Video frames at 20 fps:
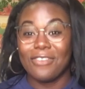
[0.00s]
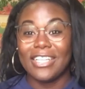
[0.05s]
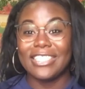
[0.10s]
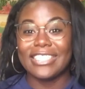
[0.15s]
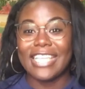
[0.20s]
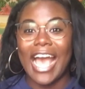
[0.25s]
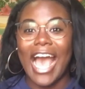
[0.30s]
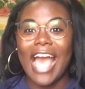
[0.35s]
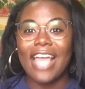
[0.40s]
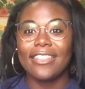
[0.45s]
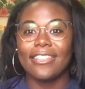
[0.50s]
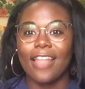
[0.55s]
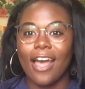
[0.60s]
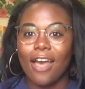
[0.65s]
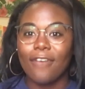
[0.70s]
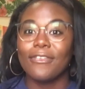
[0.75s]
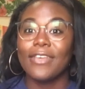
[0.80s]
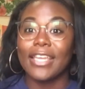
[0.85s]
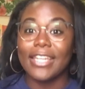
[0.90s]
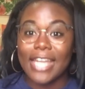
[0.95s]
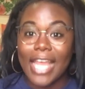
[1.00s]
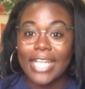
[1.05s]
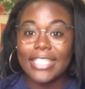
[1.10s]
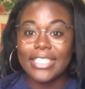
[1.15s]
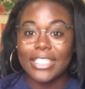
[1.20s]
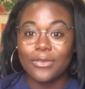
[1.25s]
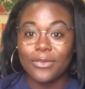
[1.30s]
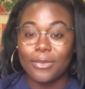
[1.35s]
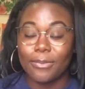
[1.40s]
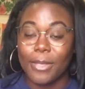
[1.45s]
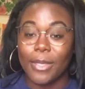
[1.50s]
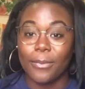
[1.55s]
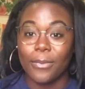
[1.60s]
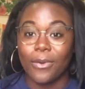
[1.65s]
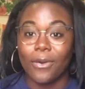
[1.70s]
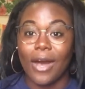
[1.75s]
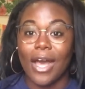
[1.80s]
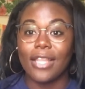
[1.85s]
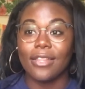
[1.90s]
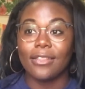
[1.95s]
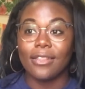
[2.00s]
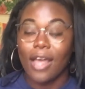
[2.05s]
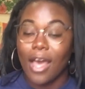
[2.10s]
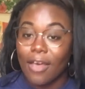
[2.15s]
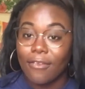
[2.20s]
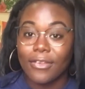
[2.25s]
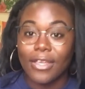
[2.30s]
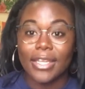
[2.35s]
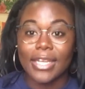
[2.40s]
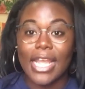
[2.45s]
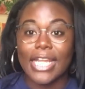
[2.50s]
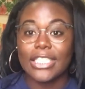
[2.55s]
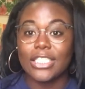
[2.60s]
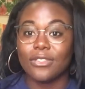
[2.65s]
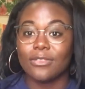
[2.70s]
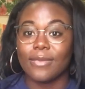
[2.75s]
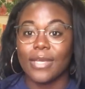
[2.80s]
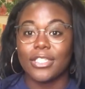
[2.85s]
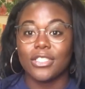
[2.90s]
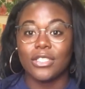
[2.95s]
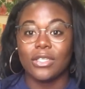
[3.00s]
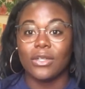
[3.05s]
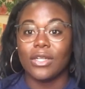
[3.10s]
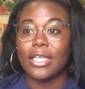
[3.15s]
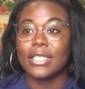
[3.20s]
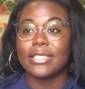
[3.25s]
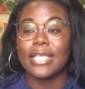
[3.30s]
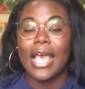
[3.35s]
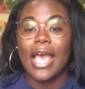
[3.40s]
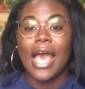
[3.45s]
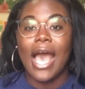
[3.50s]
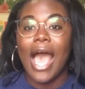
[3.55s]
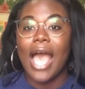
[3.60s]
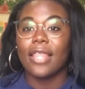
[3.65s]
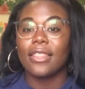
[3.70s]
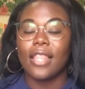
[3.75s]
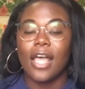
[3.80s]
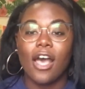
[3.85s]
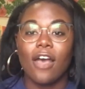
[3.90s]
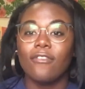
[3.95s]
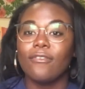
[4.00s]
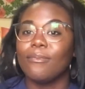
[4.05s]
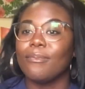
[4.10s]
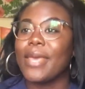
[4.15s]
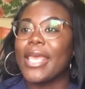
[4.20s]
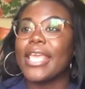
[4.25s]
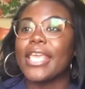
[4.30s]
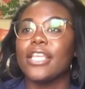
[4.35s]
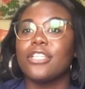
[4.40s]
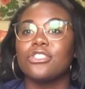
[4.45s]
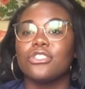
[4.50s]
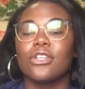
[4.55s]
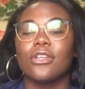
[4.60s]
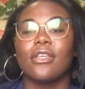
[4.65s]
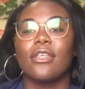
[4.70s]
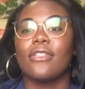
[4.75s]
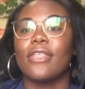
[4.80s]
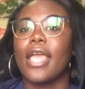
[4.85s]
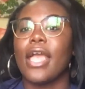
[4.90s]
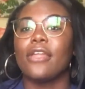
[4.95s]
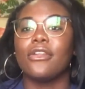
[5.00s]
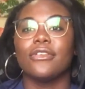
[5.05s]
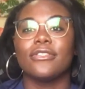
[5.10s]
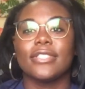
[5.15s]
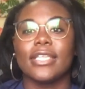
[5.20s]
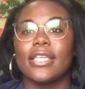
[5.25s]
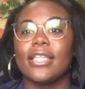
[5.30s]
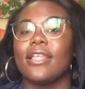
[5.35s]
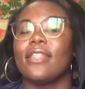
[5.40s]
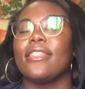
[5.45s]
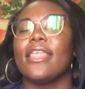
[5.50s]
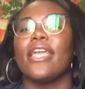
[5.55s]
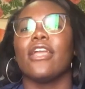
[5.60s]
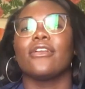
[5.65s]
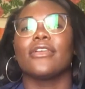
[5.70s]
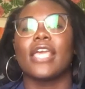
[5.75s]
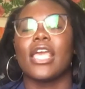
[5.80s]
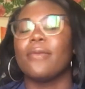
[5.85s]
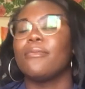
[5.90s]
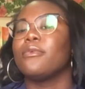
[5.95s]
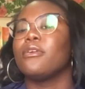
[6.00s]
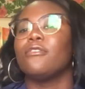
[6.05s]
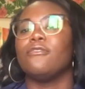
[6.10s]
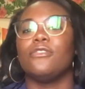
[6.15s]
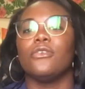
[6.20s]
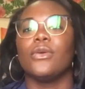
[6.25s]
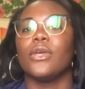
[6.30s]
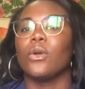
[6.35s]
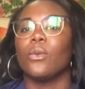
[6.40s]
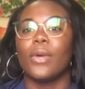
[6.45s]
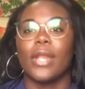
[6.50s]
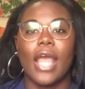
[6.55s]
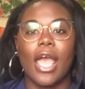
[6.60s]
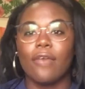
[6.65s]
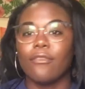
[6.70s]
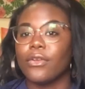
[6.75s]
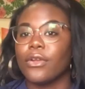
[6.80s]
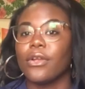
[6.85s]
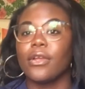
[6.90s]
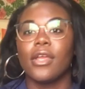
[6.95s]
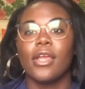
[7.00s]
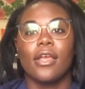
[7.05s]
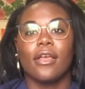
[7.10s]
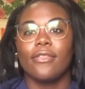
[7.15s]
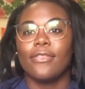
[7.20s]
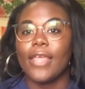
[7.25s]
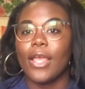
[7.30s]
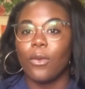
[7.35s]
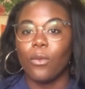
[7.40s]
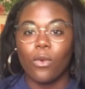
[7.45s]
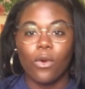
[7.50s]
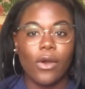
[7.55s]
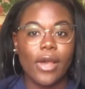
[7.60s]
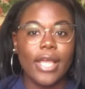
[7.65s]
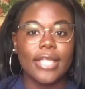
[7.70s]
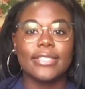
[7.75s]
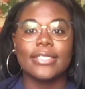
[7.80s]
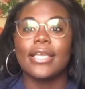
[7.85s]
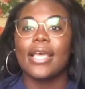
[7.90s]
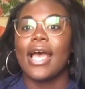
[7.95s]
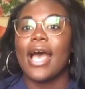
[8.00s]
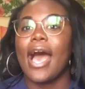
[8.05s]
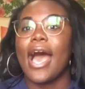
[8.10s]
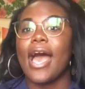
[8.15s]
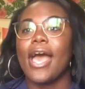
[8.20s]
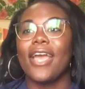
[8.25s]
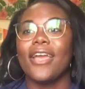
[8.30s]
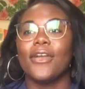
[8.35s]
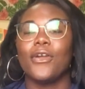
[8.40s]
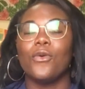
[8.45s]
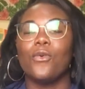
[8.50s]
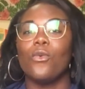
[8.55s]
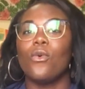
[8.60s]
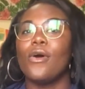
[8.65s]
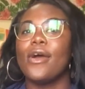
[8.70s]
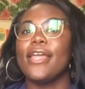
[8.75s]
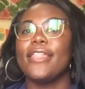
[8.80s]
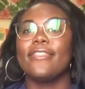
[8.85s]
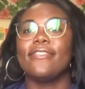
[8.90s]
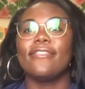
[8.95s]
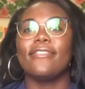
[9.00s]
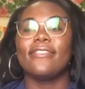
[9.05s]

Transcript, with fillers: realized that I love connecting with people. I love connecting with my students. I love making sure that they understand that they are capable of doing whatever they want. I want